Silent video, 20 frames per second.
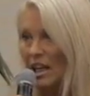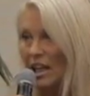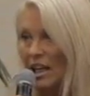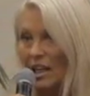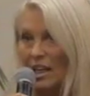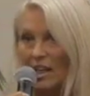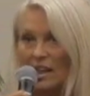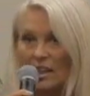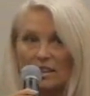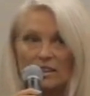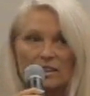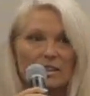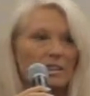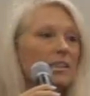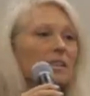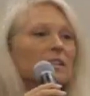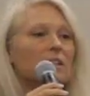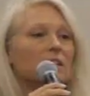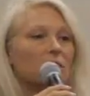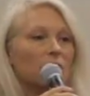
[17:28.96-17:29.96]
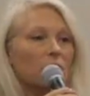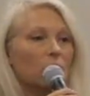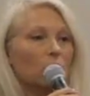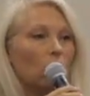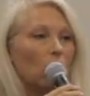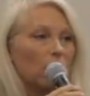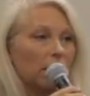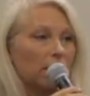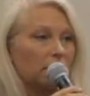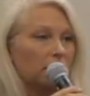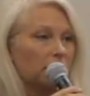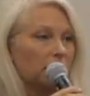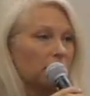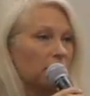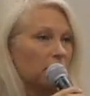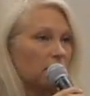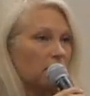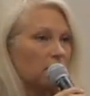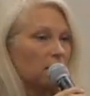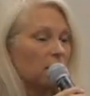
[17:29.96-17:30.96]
And one of